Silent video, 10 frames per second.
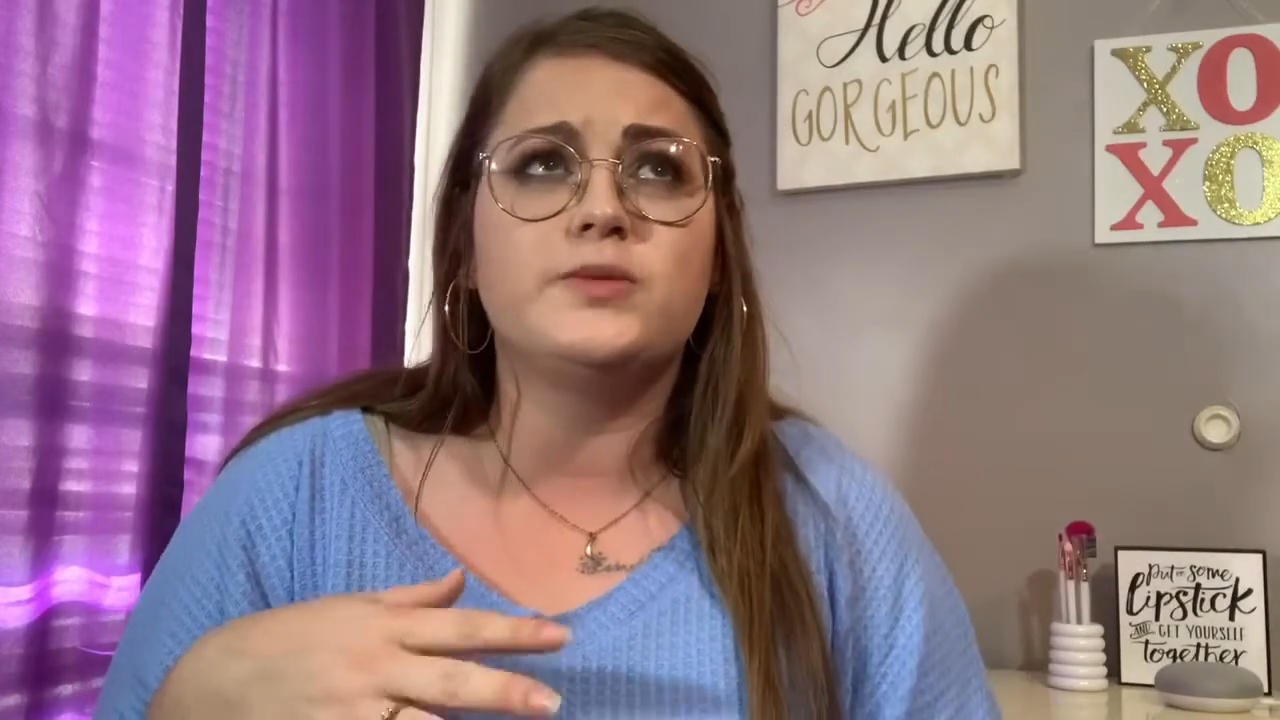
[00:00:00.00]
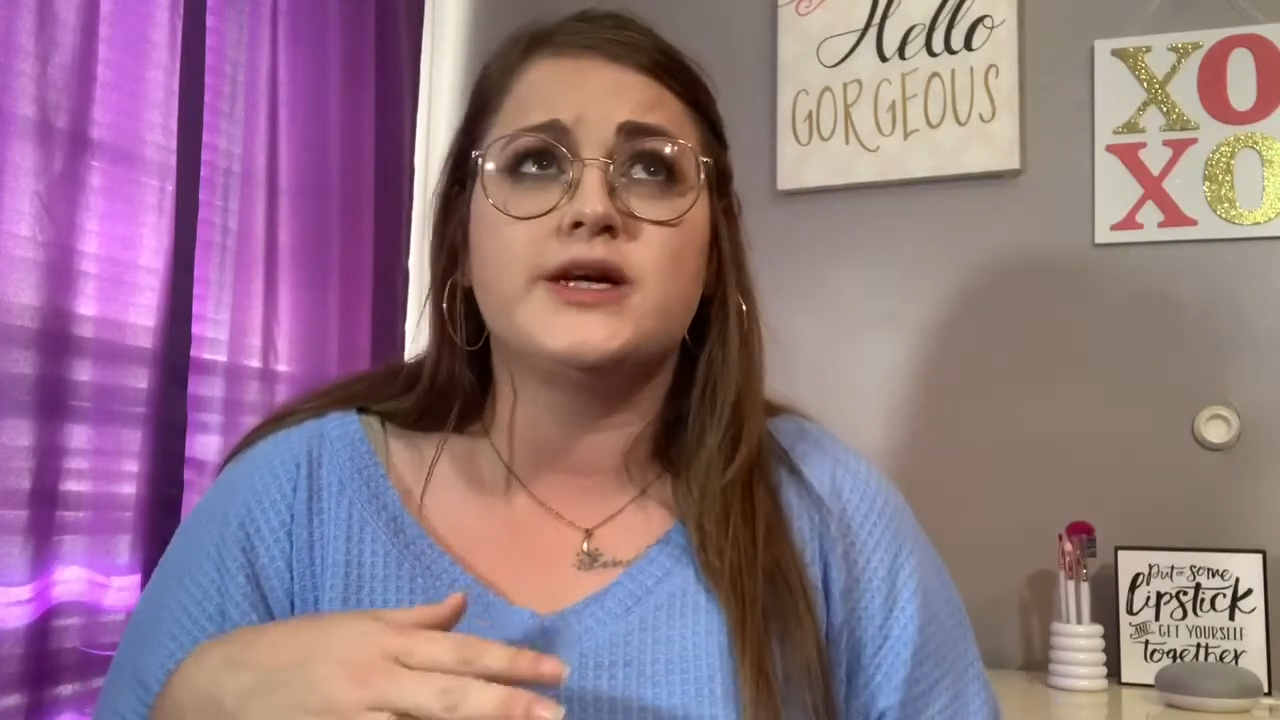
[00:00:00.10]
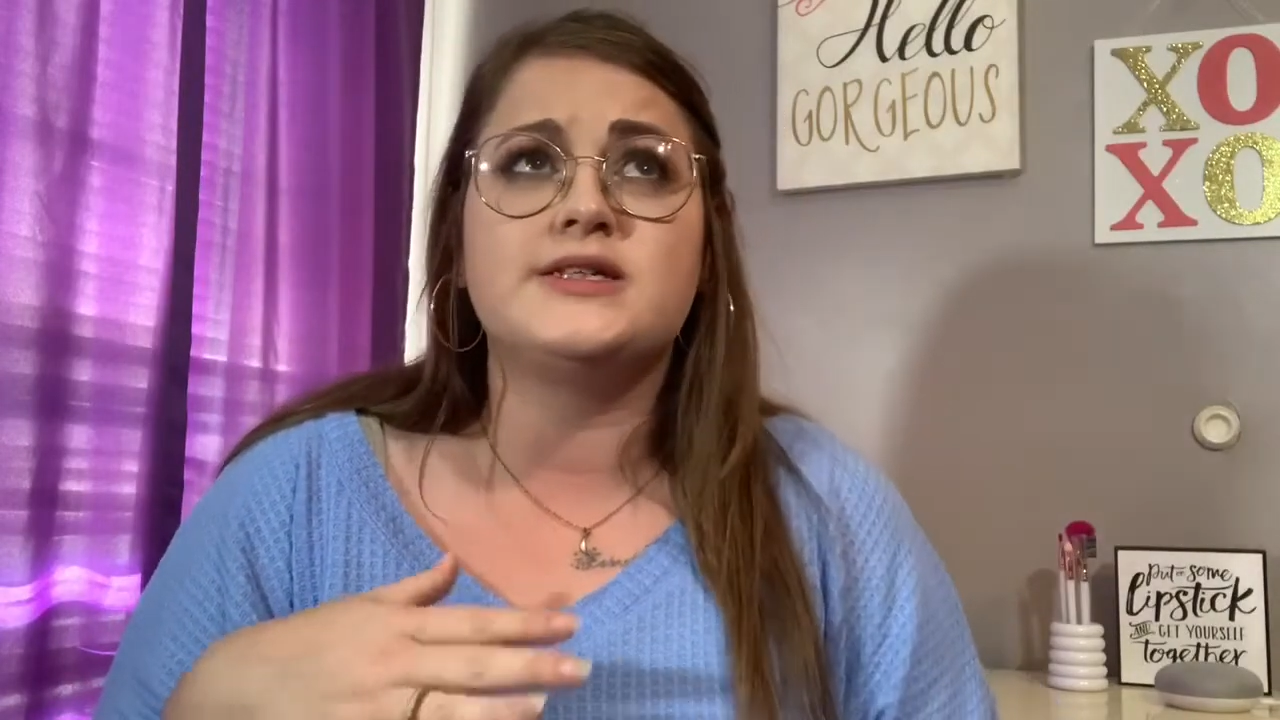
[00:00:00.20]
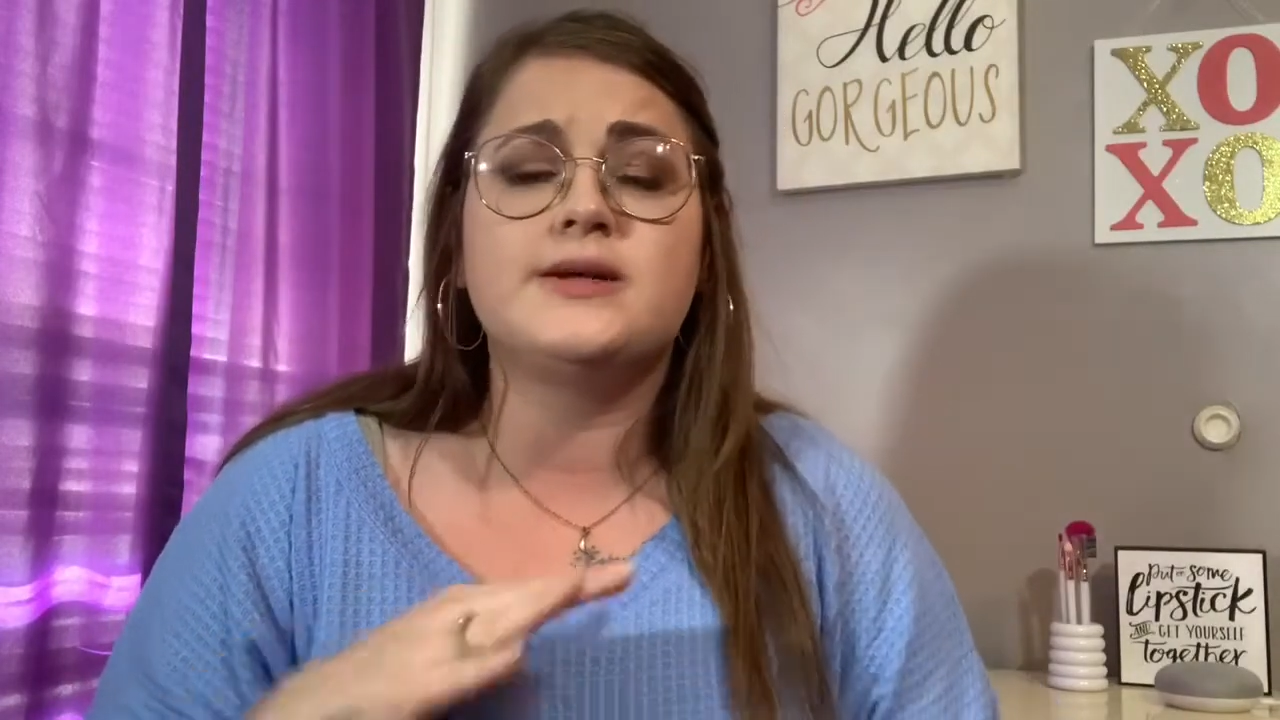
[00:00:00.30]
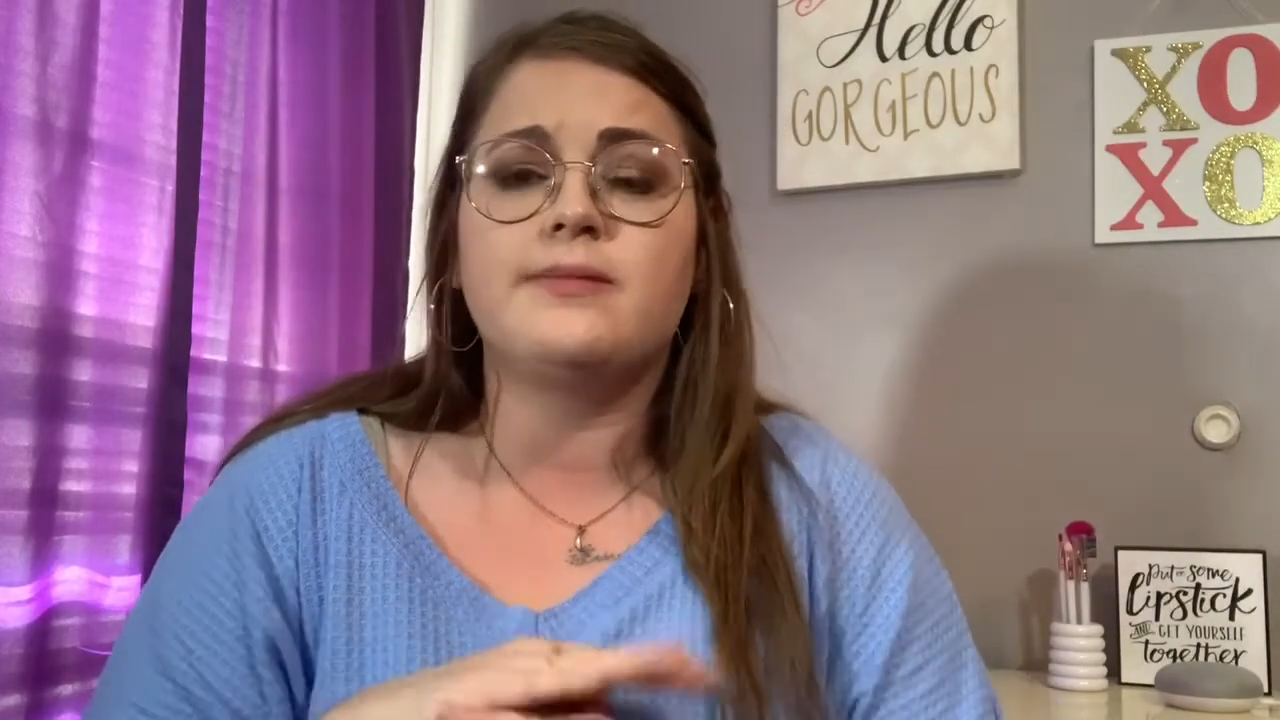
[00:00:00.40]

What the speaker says: because it